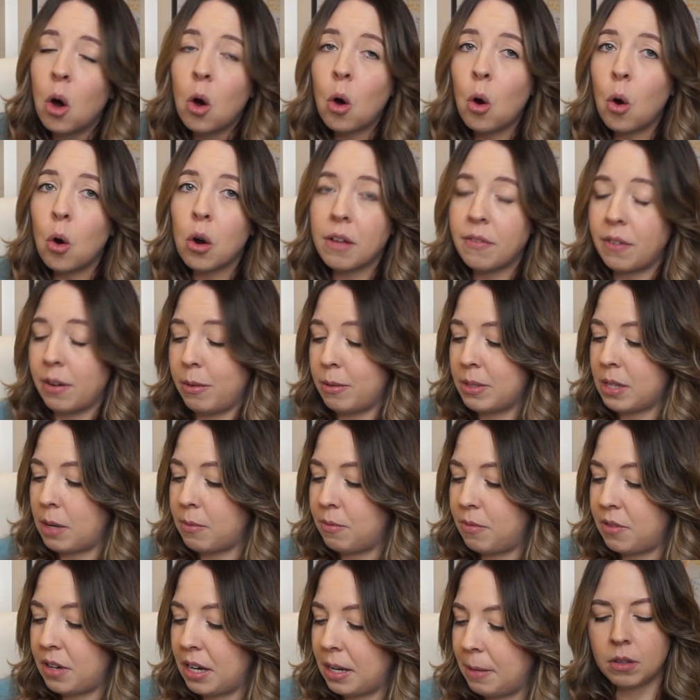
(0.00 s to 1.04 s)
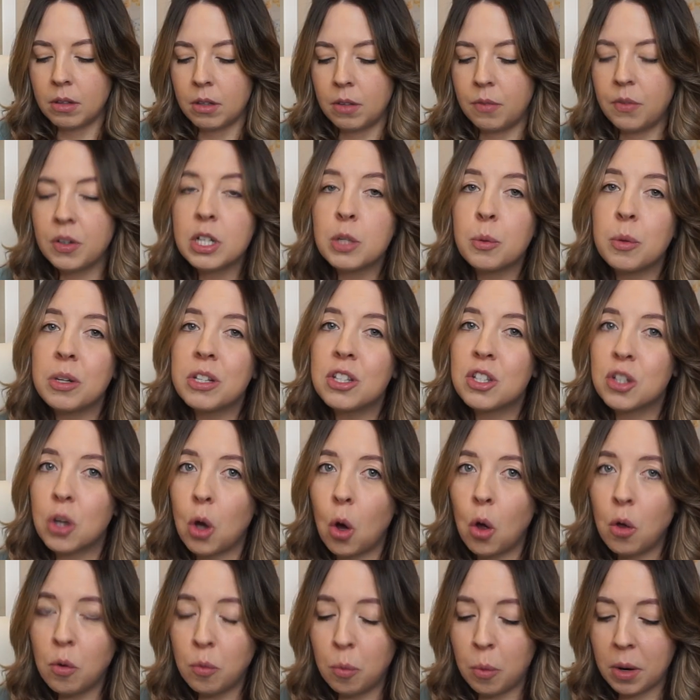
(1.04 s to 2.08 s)
or if I was up for it. The first one's
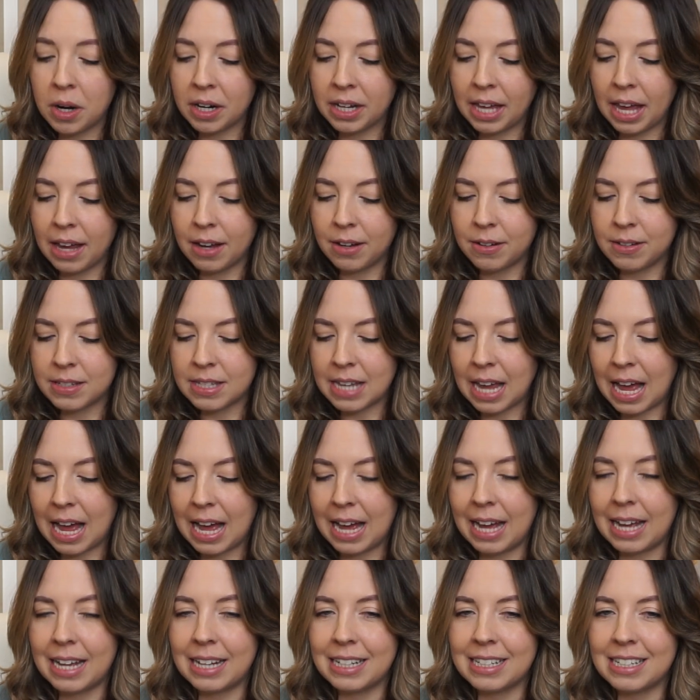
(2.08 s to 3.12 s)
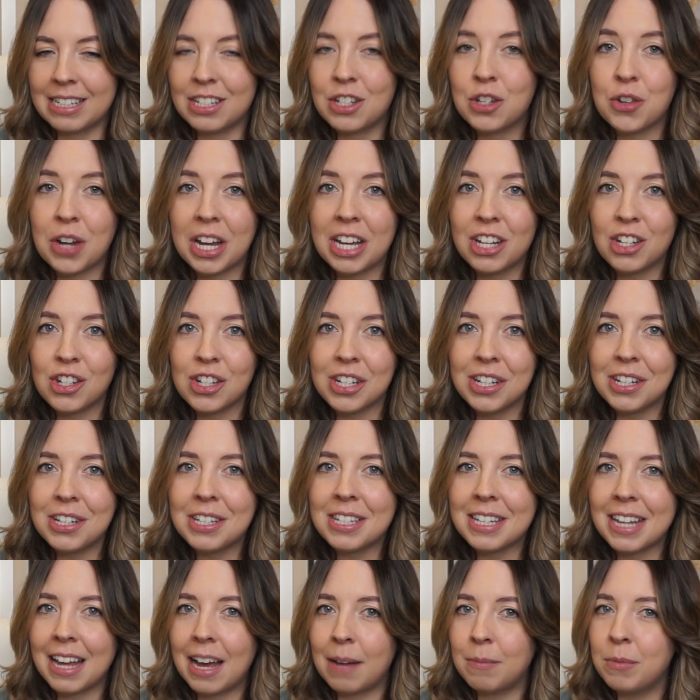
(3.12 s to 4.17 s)
golf workouts and
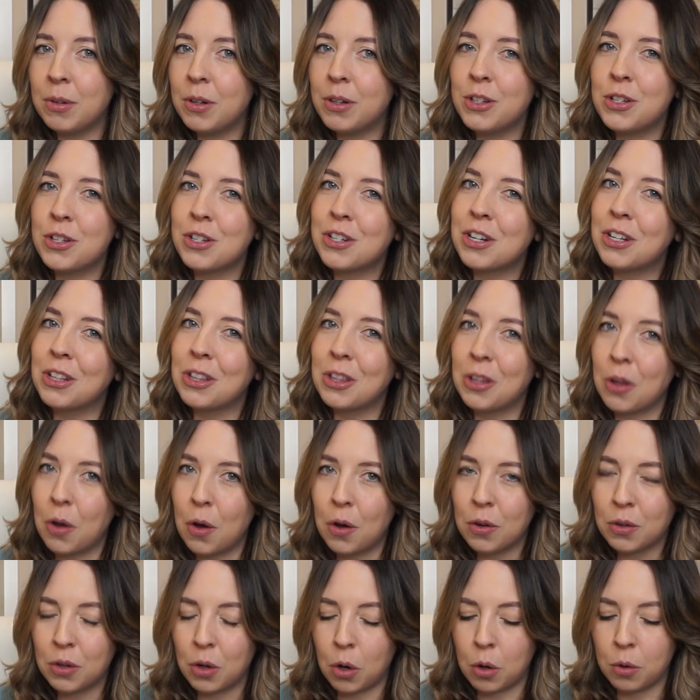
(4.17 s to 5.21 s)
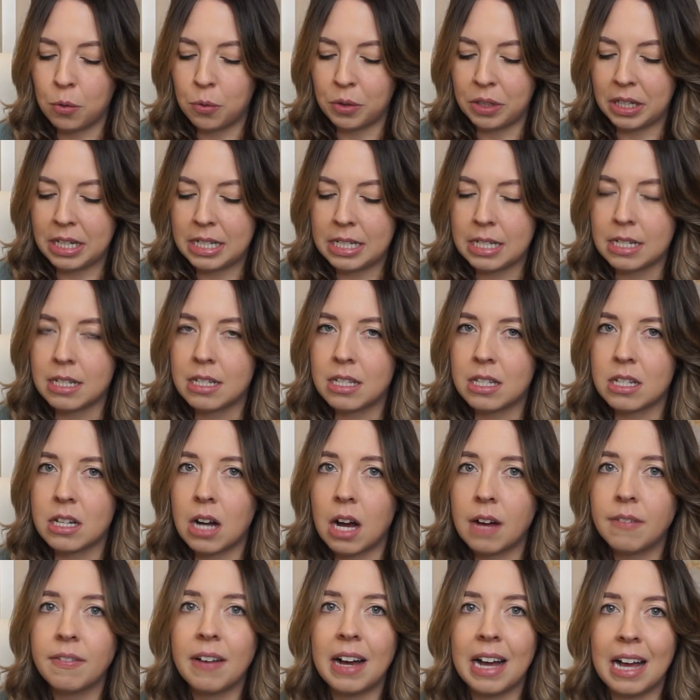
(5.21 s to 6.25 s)
stretches. I'm not doing a lot of golf related
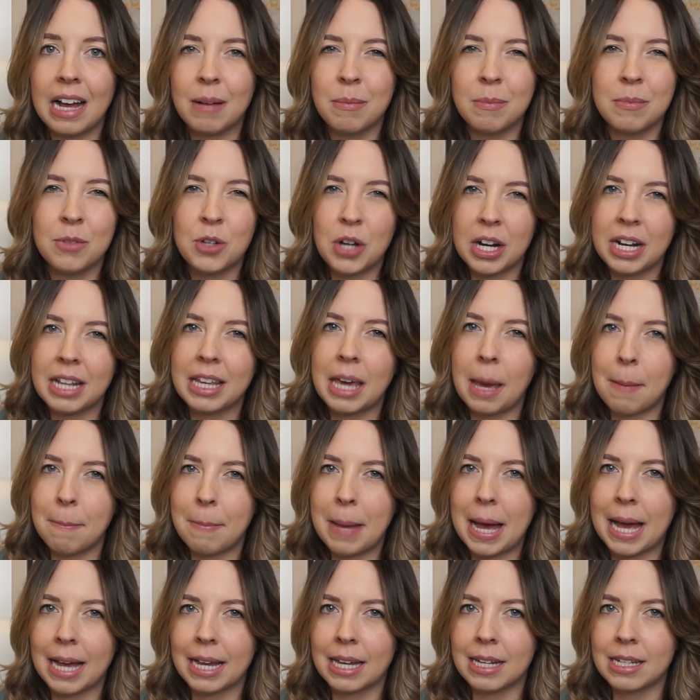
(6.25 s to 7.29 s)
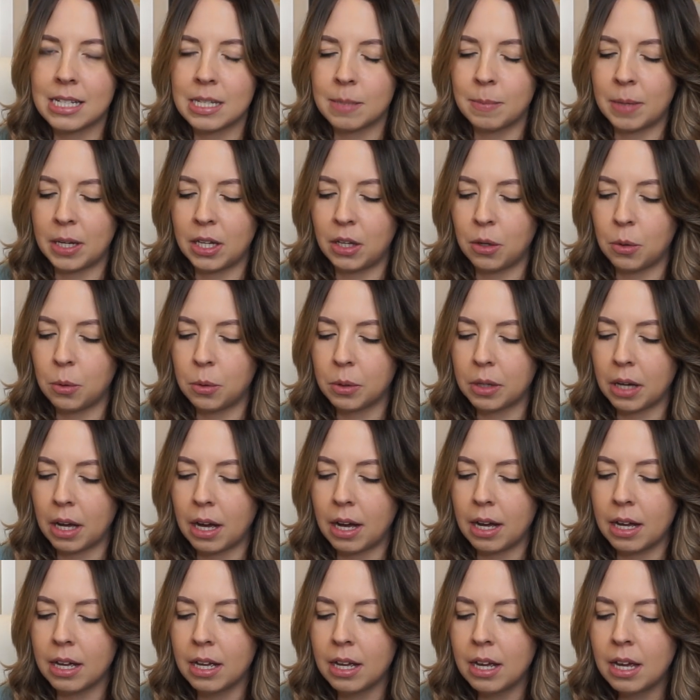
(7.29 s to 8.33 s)
stuff. I am trying to get back into my
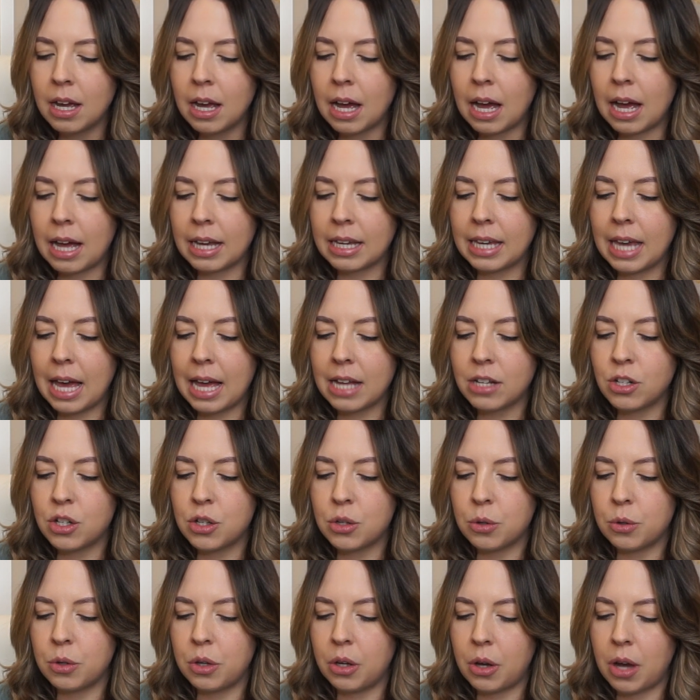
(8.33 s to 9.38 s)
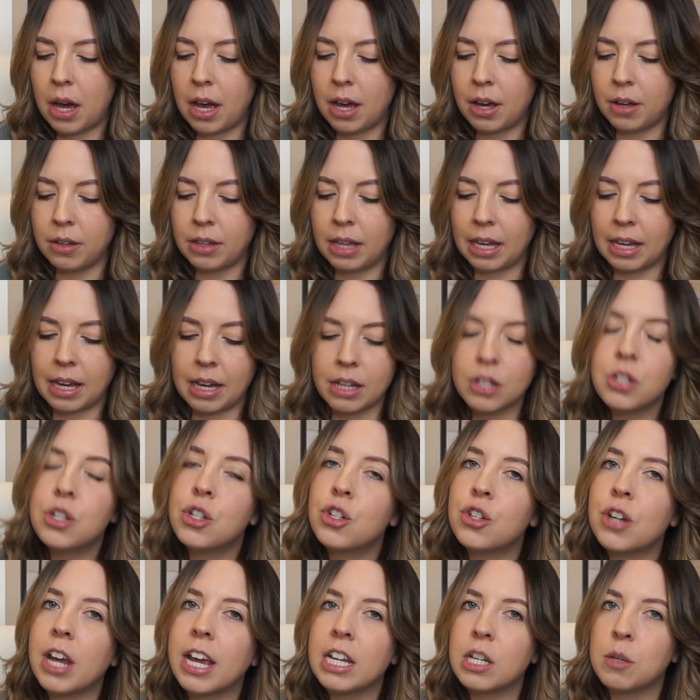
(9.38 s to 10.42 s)
yoga. I can show you how like I
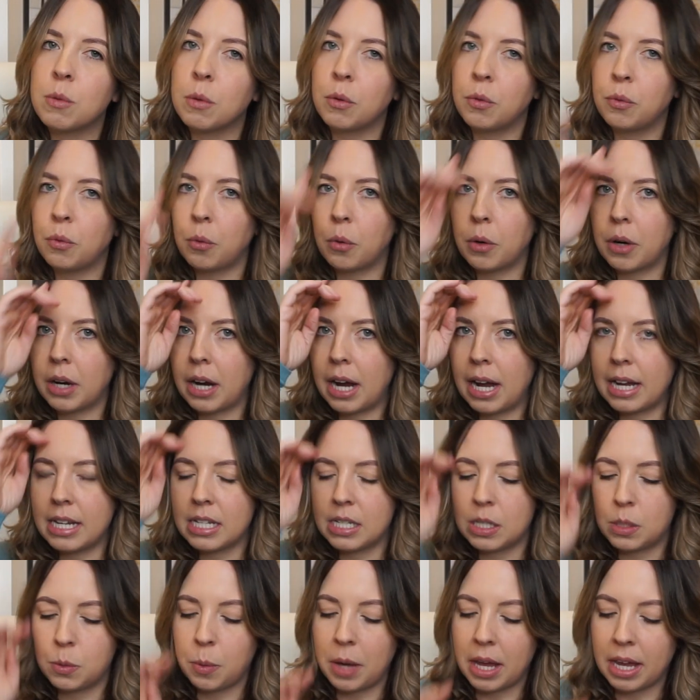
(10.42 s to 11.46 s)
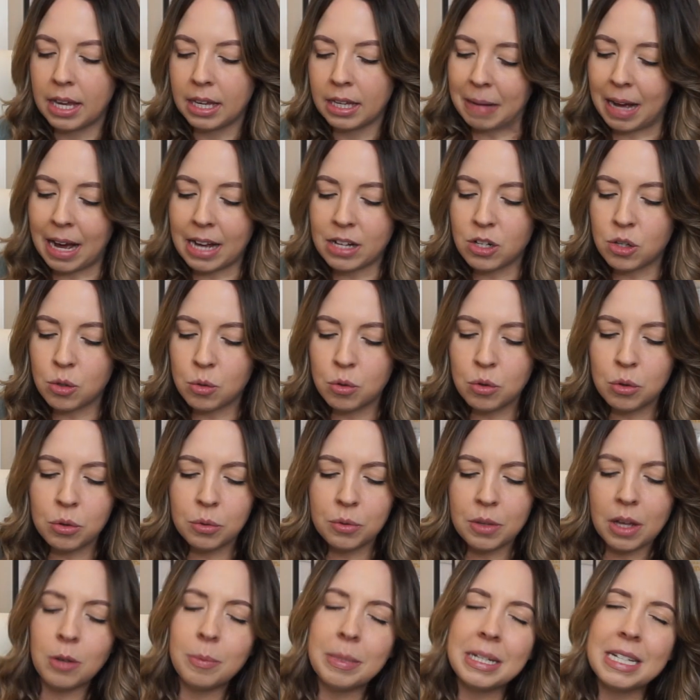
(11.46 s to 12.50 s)
stretch before I swing. I don't know if
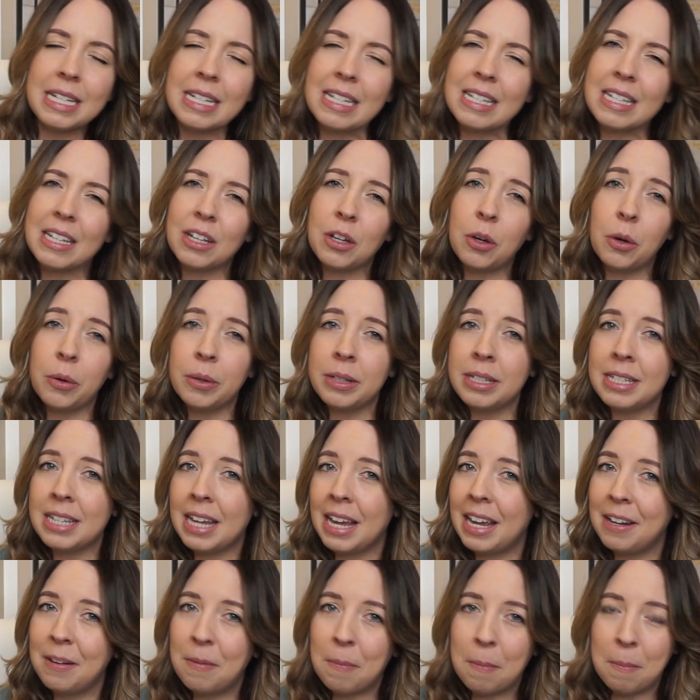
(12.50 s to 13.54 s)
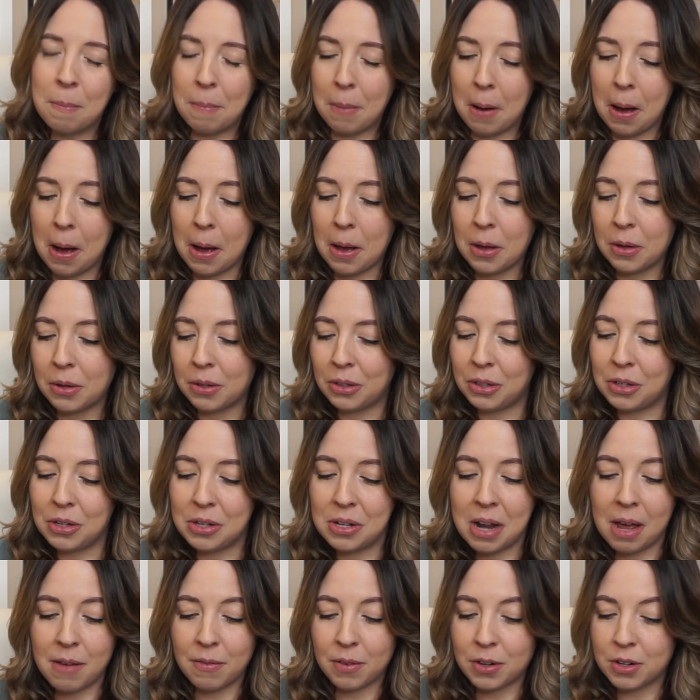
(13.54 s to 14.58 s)
that'll be decent content, but you
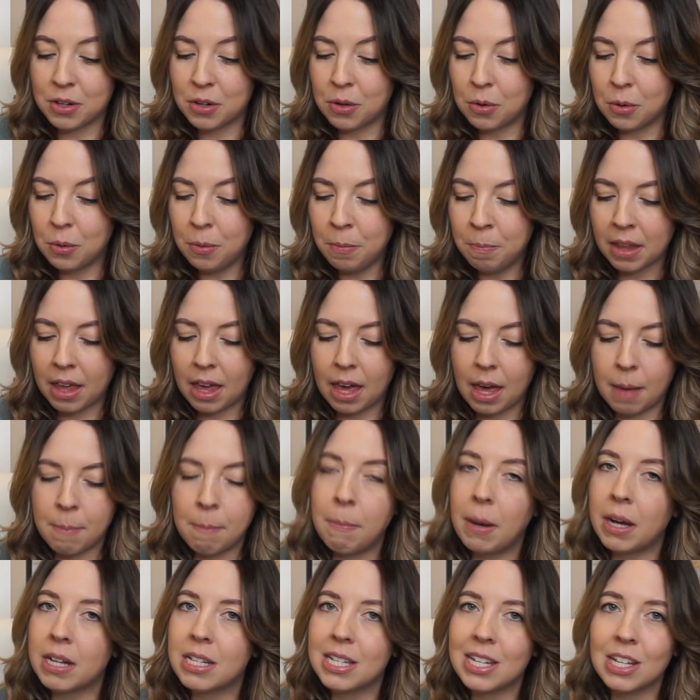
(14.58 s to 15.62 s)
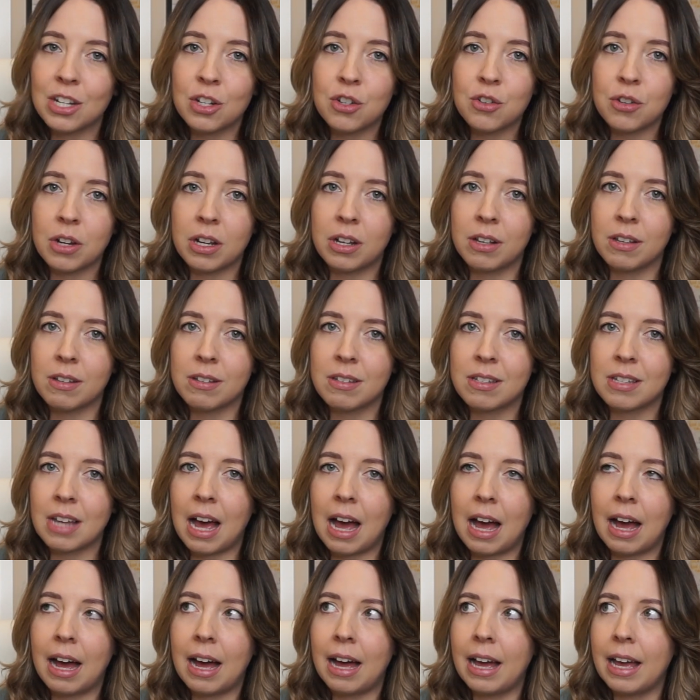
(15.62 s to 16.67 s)
never know. Um, putting drills,
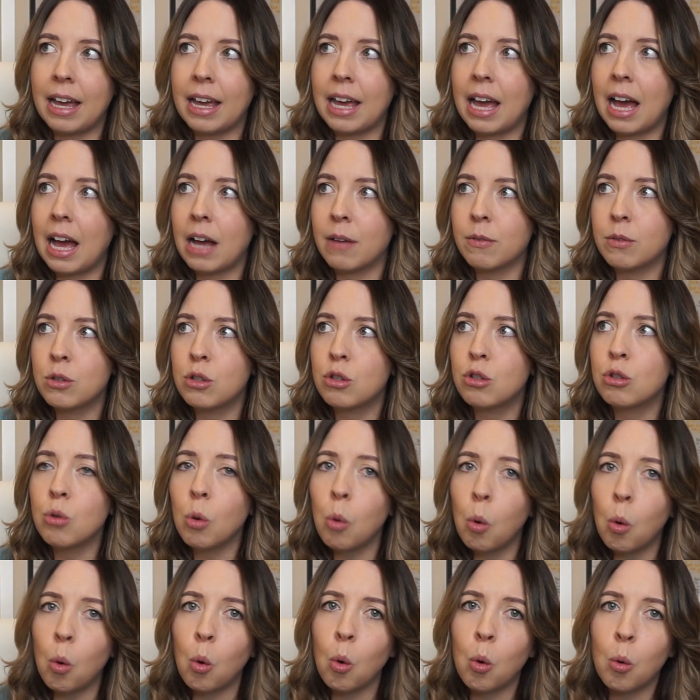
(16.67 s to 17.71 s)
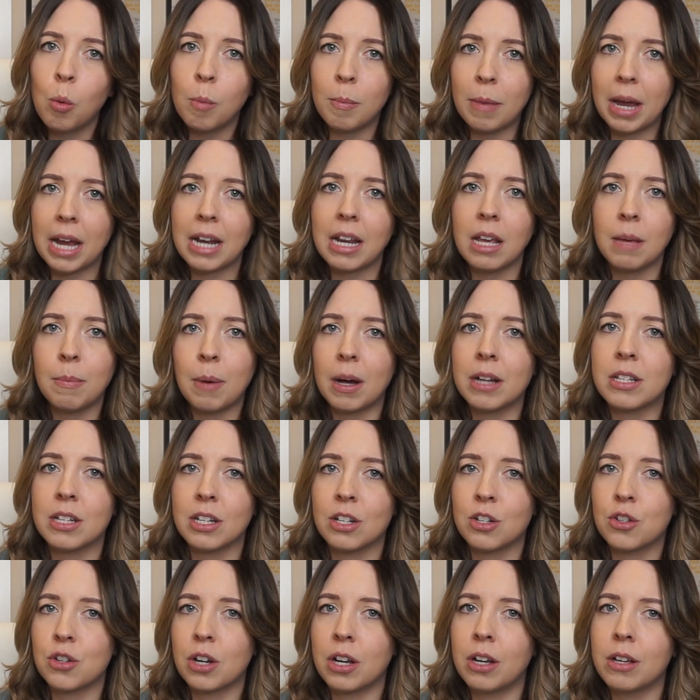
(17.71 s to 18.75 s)
I have so many
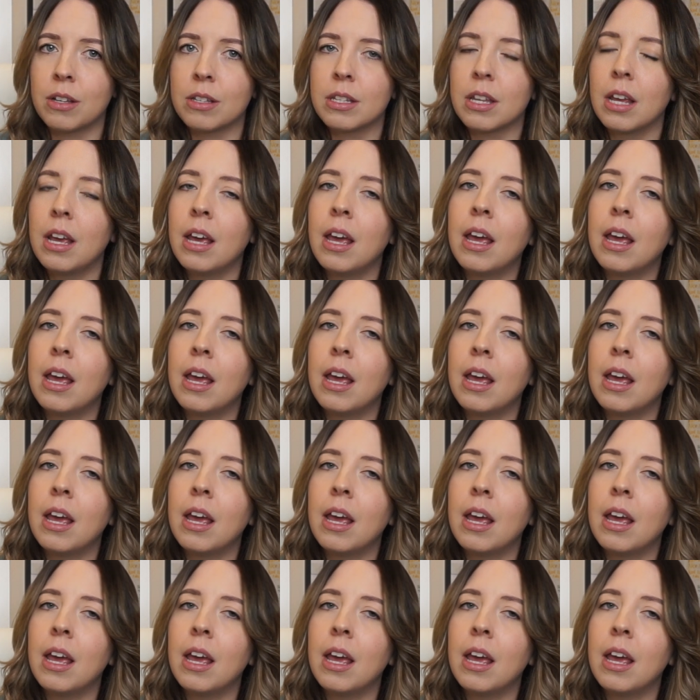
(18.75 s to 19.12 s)
putting drills.